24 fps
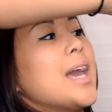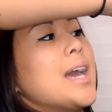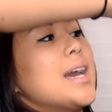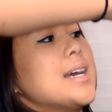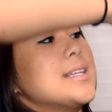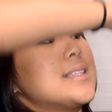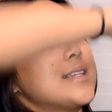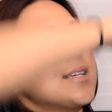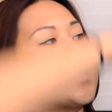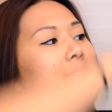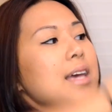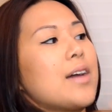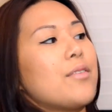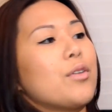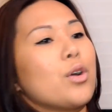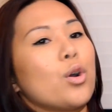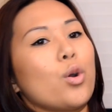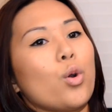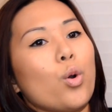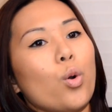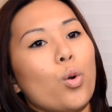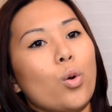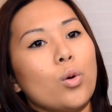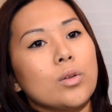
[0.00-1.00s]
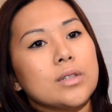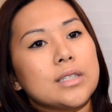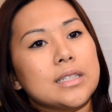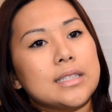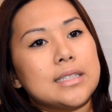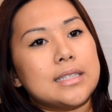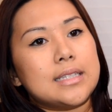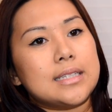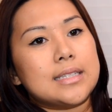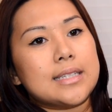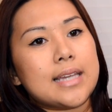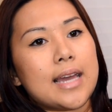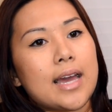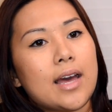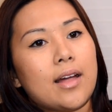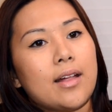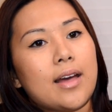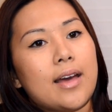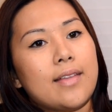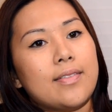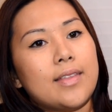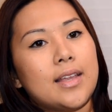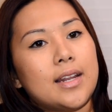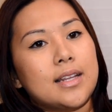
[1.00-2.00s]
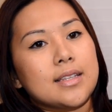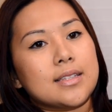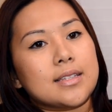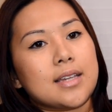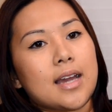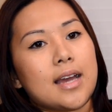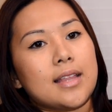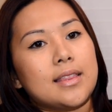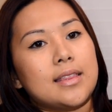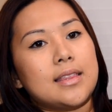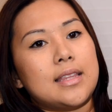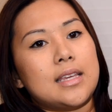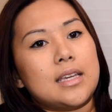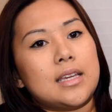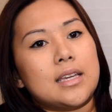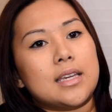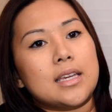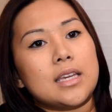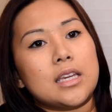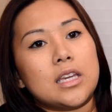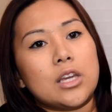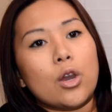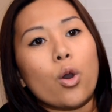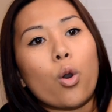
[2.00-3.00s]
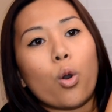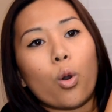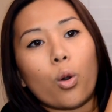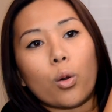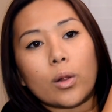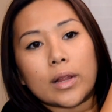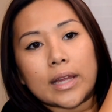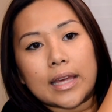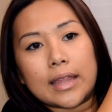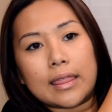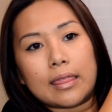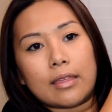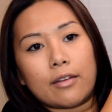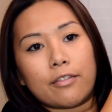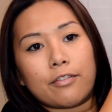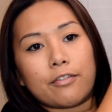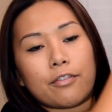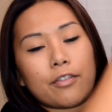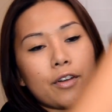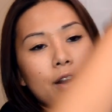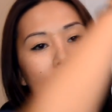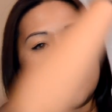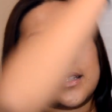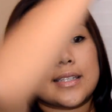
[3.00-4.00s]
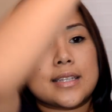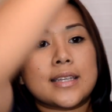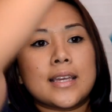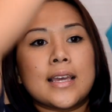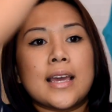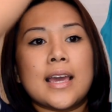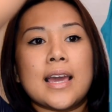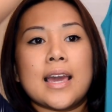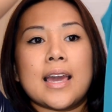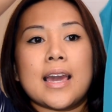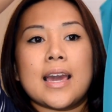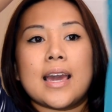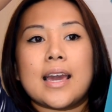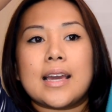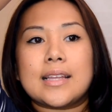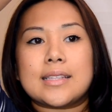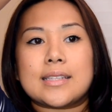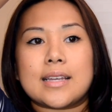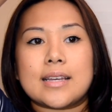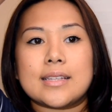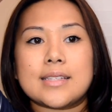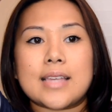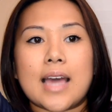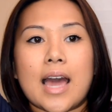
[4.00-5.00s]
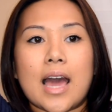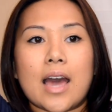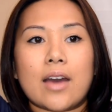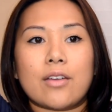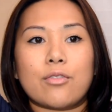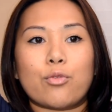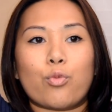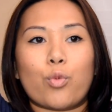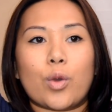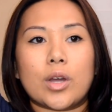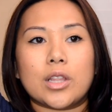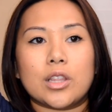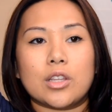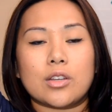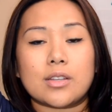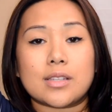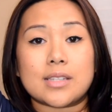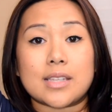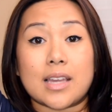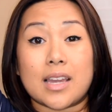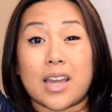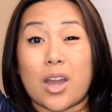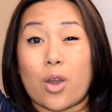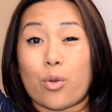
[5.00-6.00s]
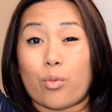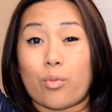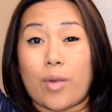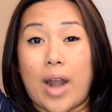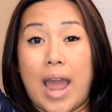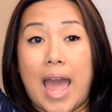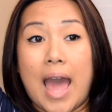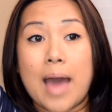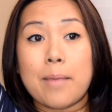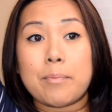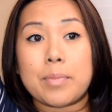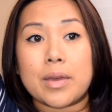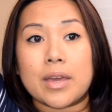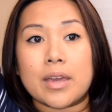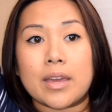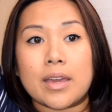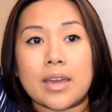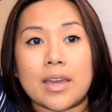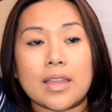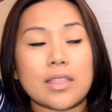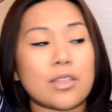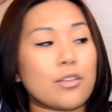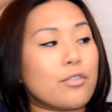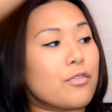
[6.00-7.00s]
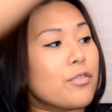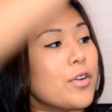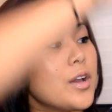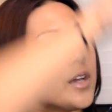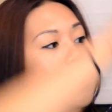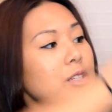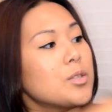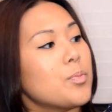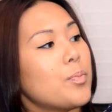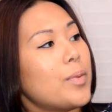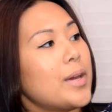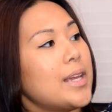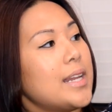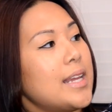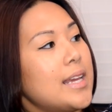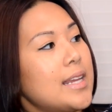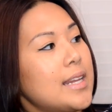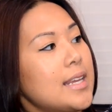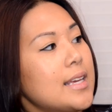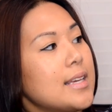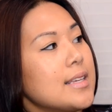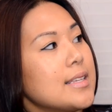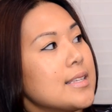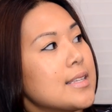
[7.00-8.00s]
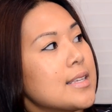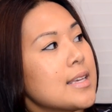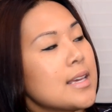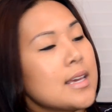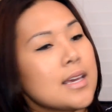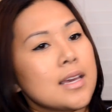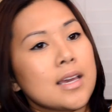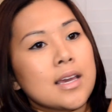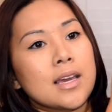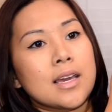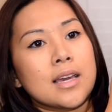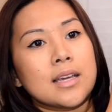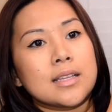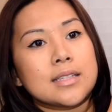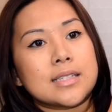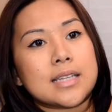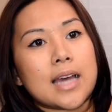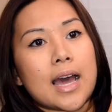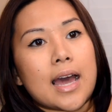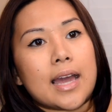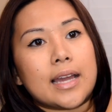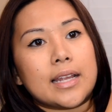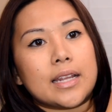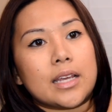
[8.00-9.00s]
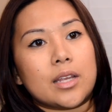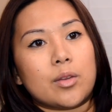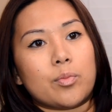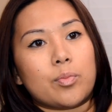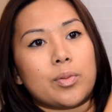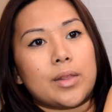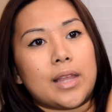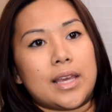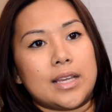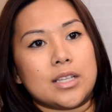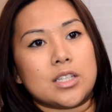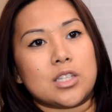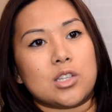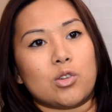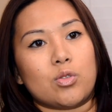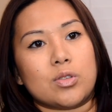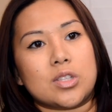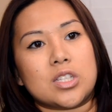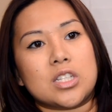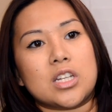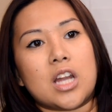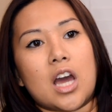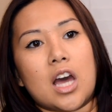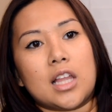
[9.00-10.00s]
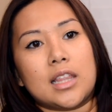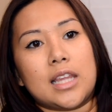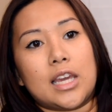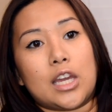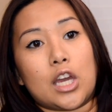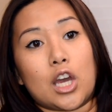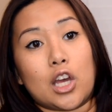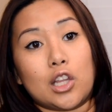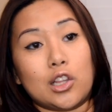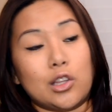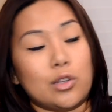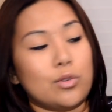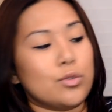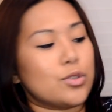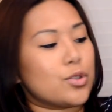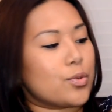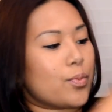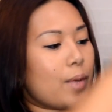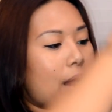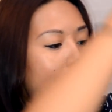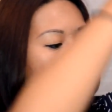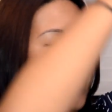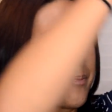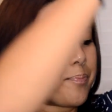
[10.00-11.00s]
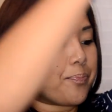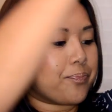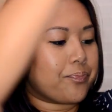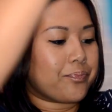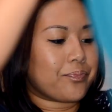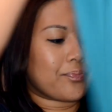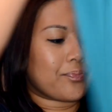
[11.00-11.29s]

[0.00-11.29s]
It does have a gold detail and then it's got the keyhole in the front. It does have what looks like a wrap in the front, but it is tied in place so it's not like a loose wrap.